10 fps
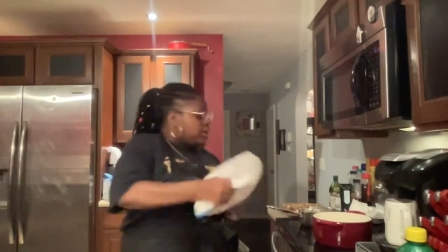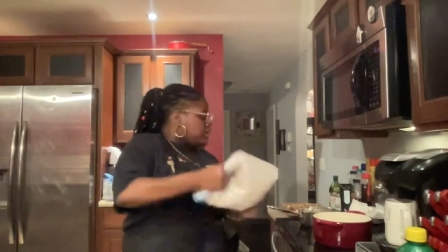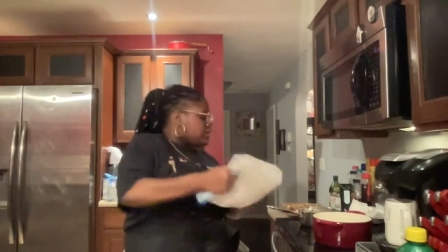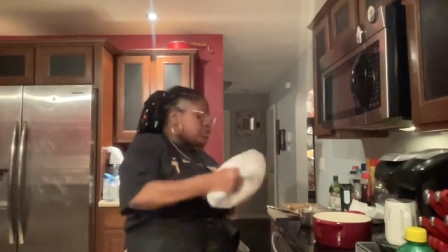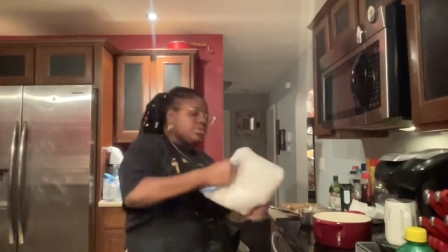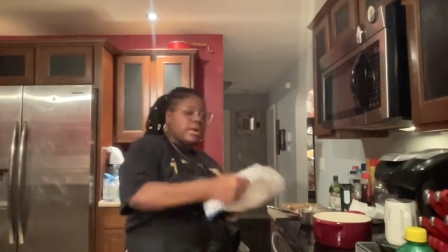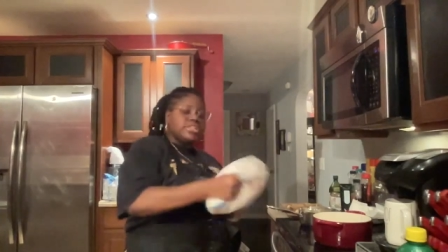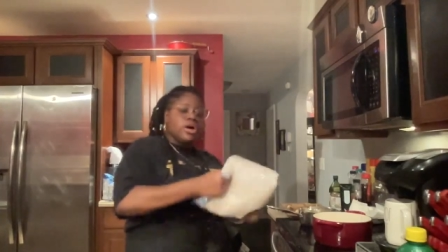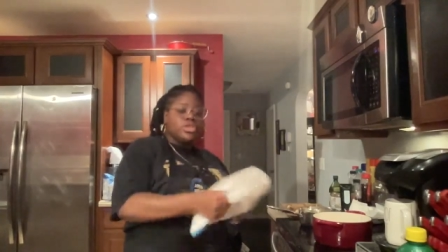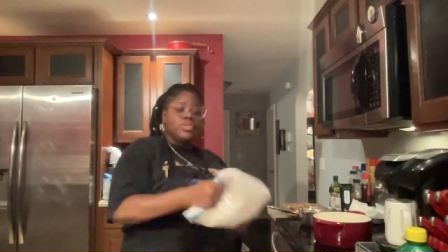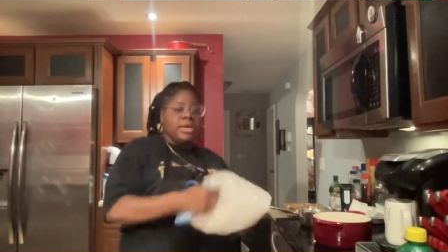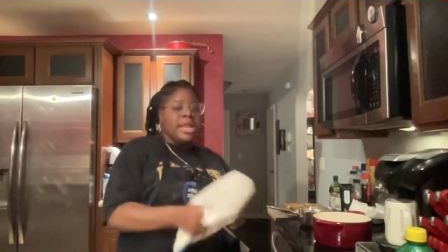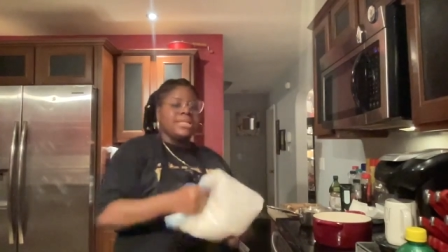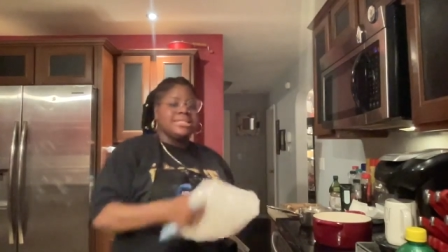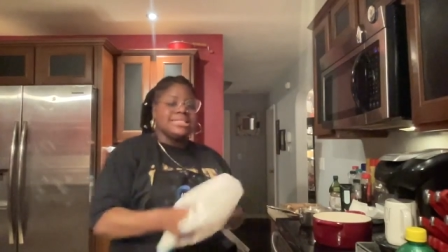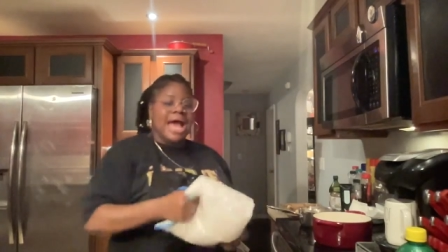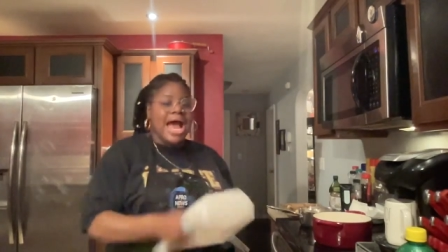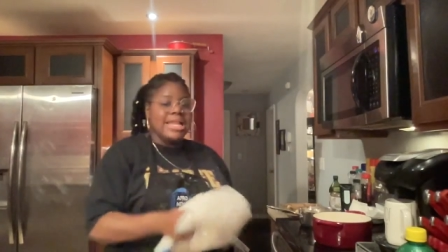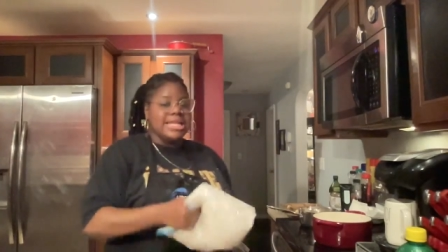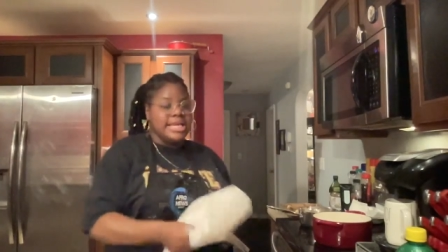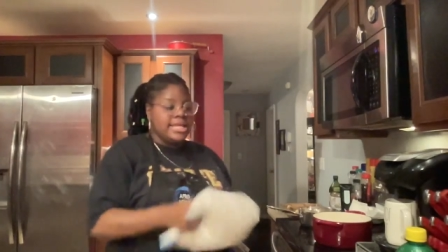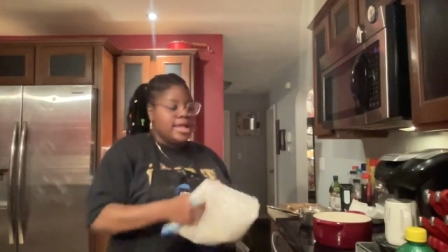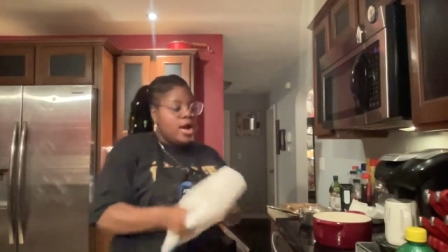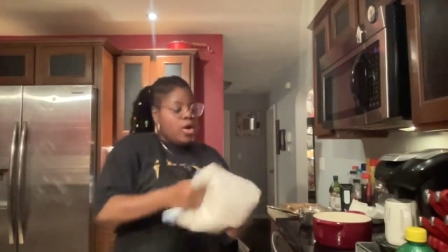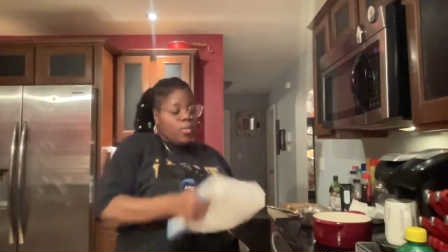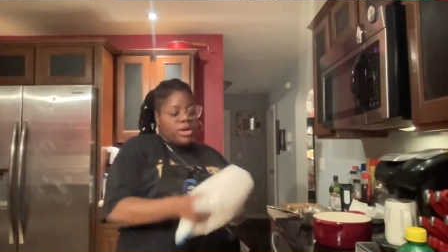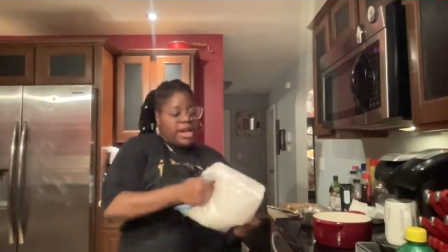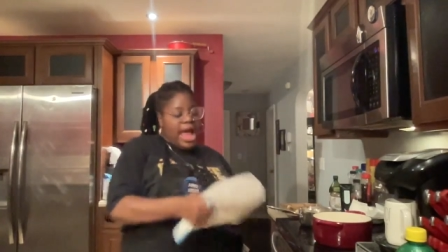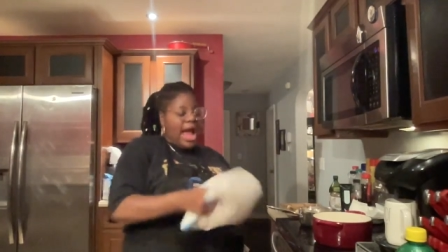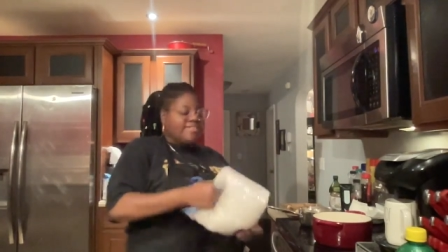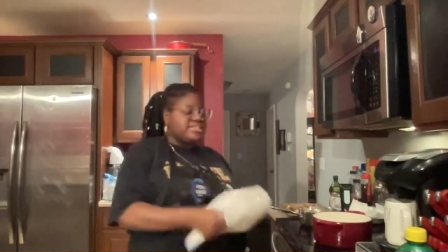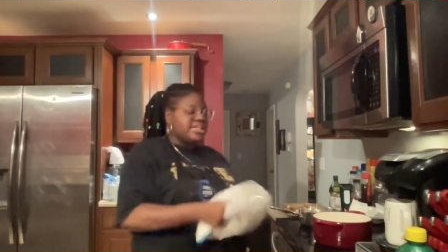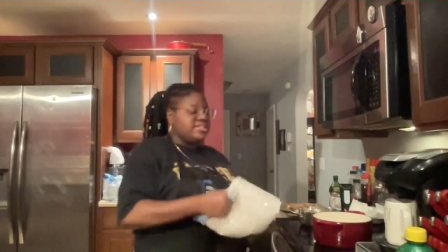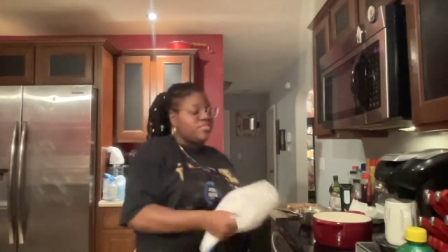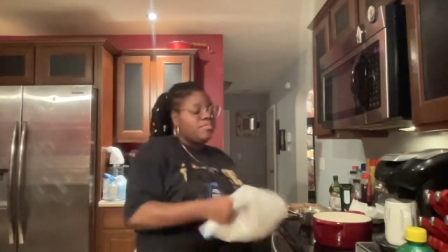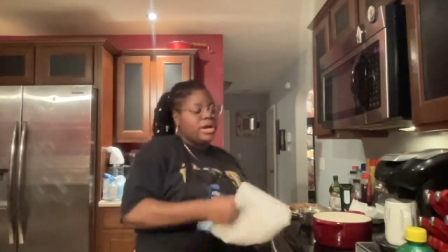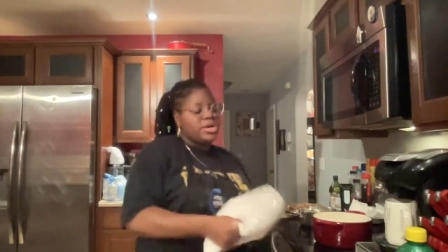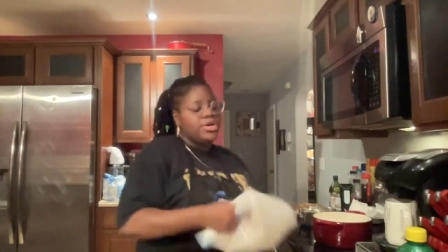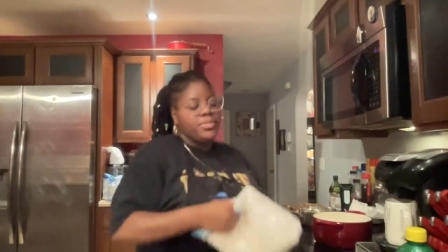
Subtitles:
So to my saucepan, I just added in 1.5 sticks of butter.